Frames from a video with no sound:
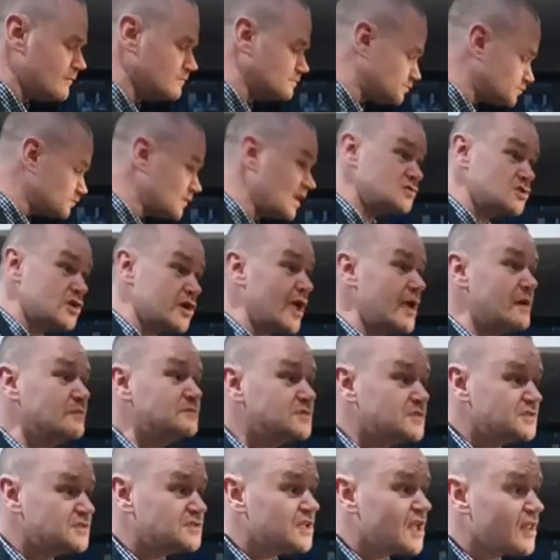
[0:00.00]
That's okay,
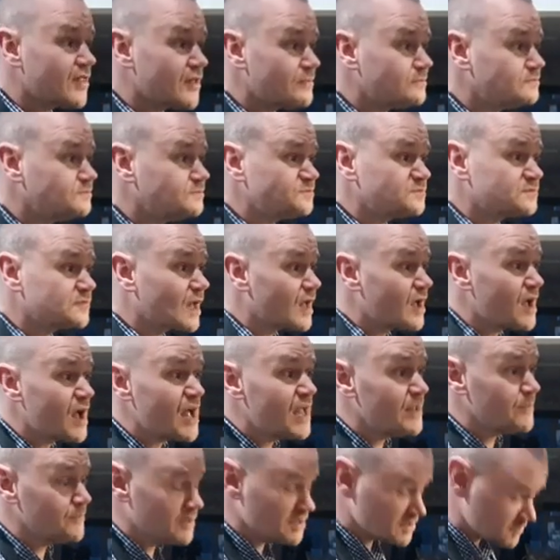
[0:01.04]
because there's another
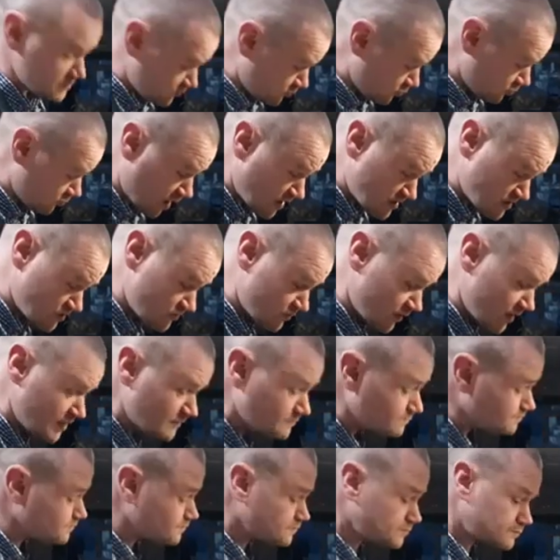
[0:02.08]
8 minutes before the rice is ready.
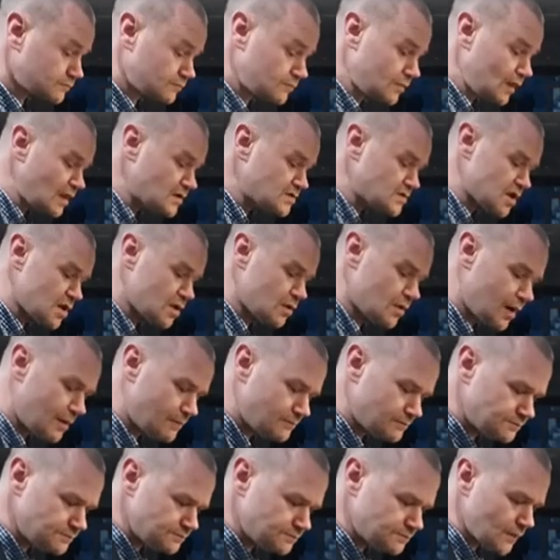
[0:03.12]
So
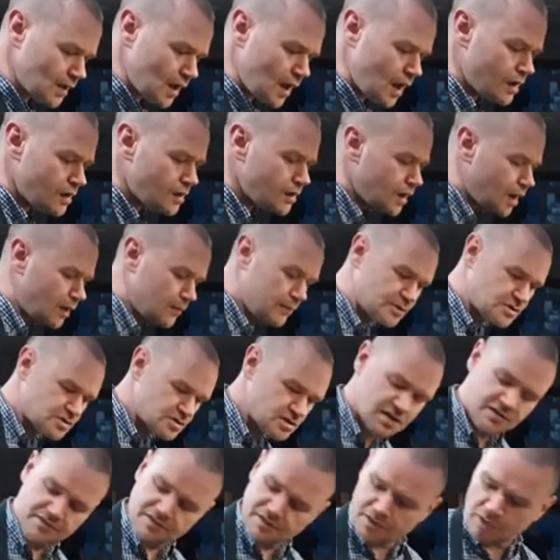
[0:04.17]
I'll just
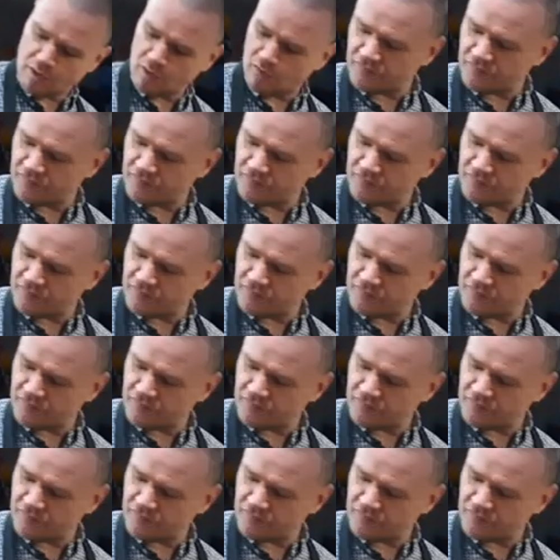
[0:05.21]
leave the lid off